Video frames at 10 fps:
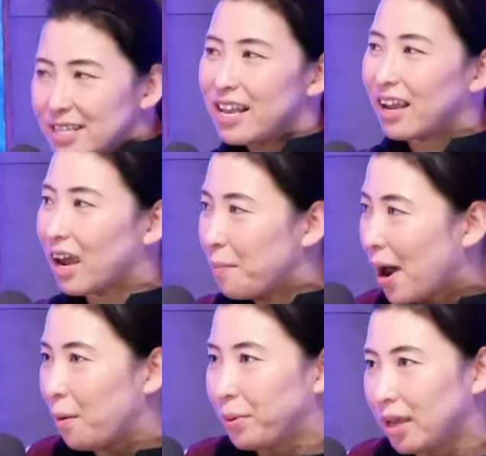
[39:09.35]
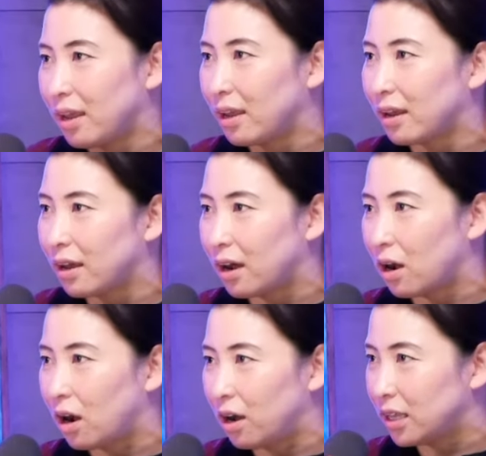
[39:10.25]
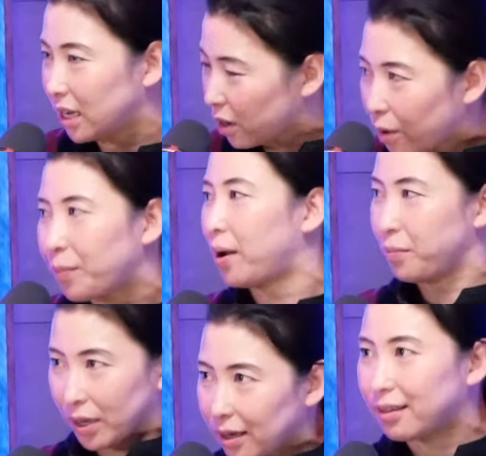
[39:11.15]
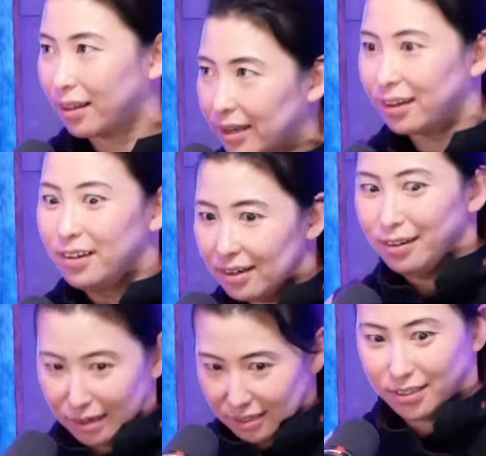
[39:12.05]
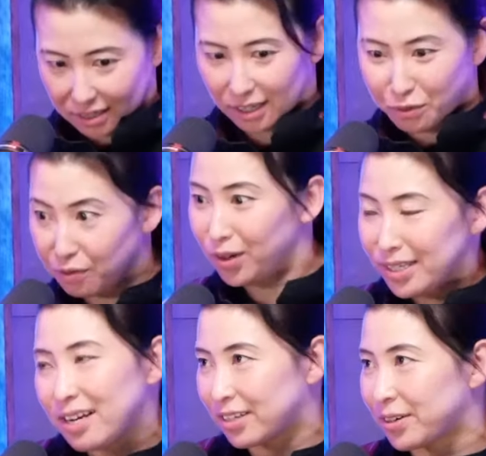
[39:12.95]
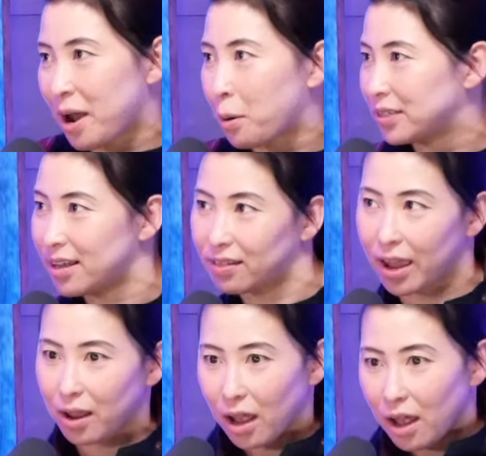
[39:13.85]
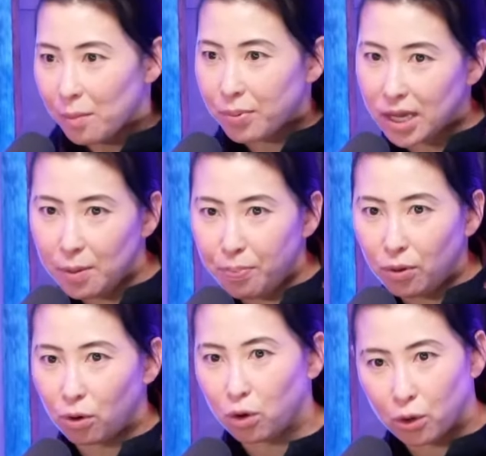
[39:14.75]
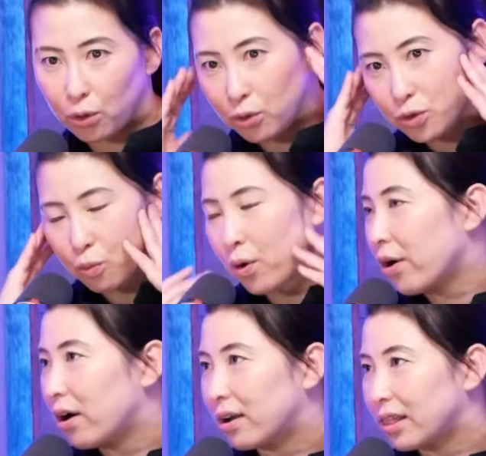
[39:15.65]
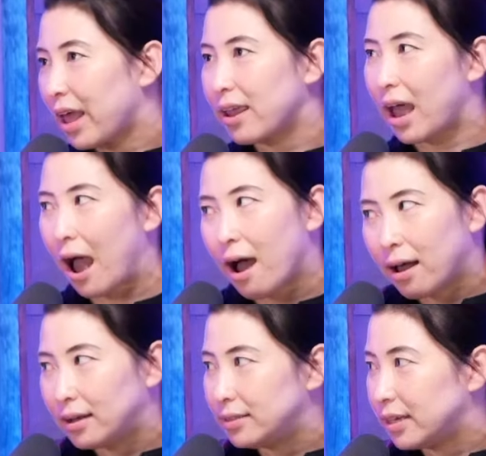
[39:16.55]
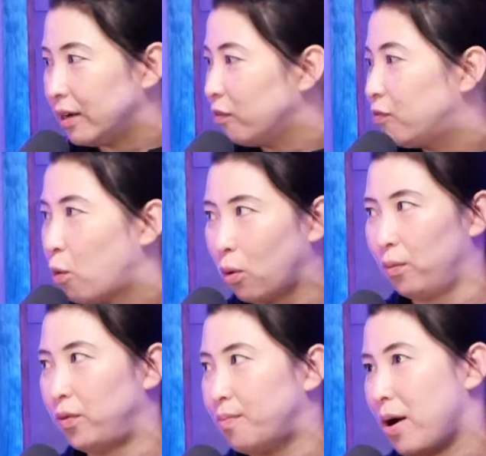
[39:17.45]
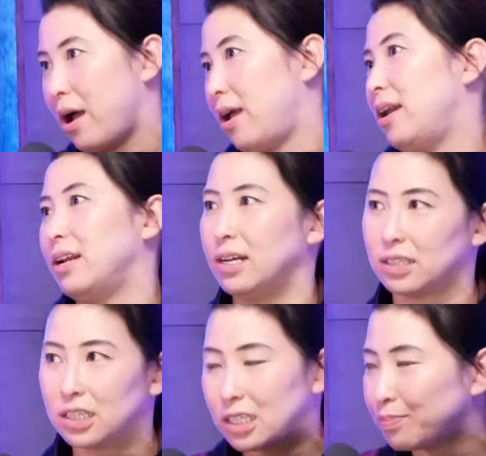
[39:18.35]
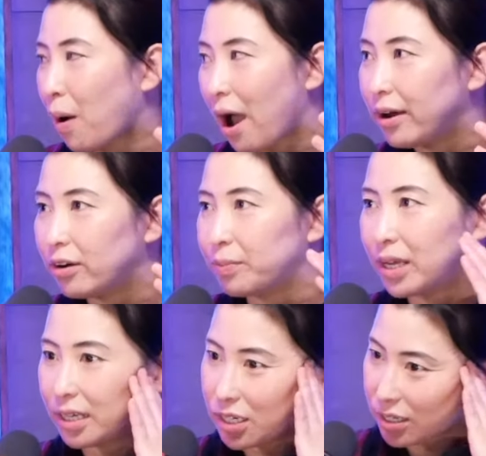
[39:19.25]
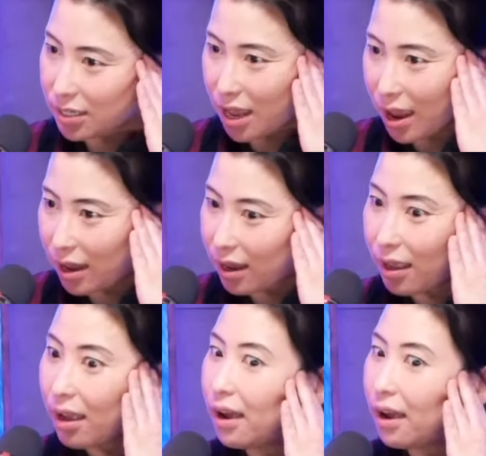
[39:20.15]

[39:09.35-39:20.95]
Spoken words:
thing about being, about being like a successful voice actor now is that like people whose work like has informed mine and has inspired me, it just like